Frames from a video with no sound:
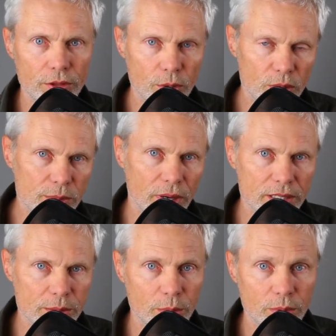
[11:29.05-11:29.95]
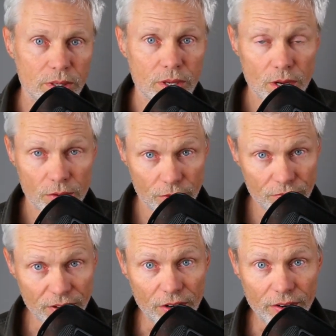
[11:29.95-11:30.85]
You're responsible for
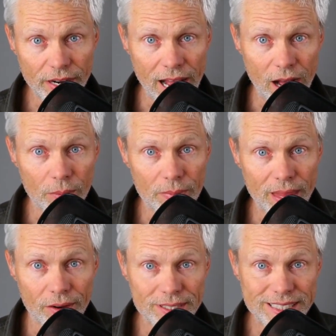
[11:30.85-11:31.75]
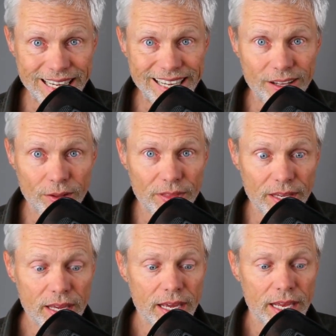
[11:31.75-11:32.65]
figuring out how to stay
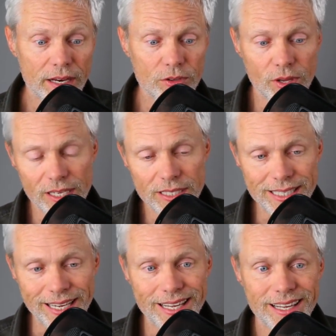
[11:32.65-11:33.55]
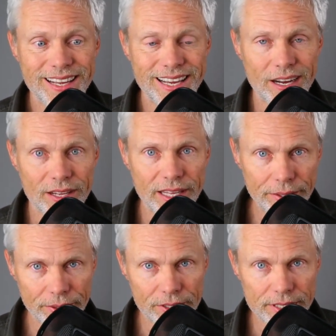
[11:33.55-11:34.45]
healthy and if you get sick, how to
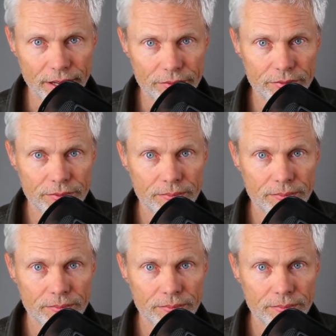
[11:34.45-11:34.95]
heal yourself.